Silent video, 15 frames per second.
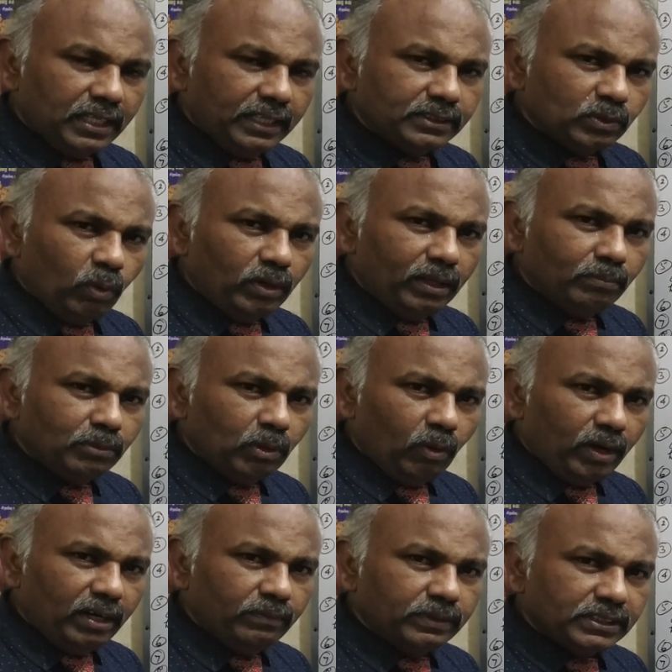like sodium
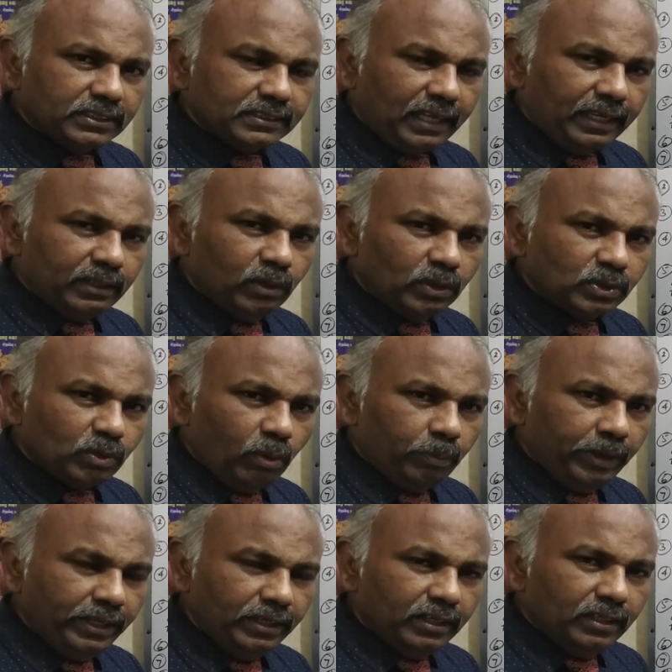chloride, which is
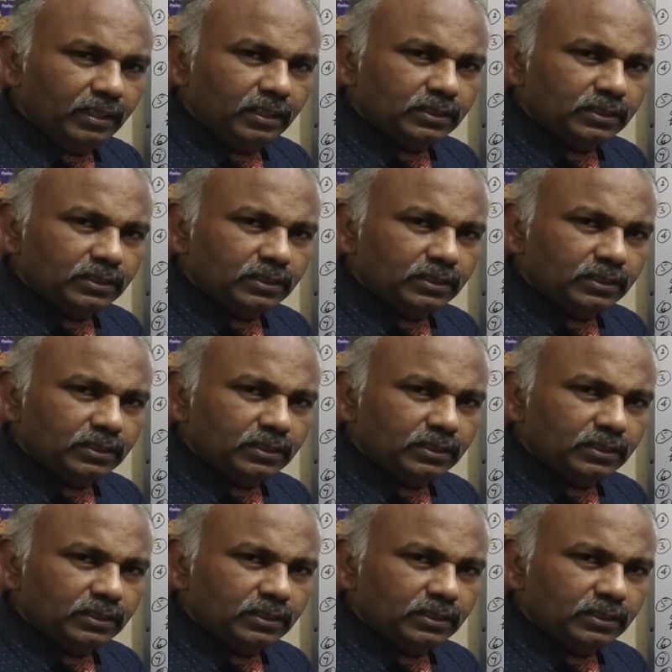hygroscopic.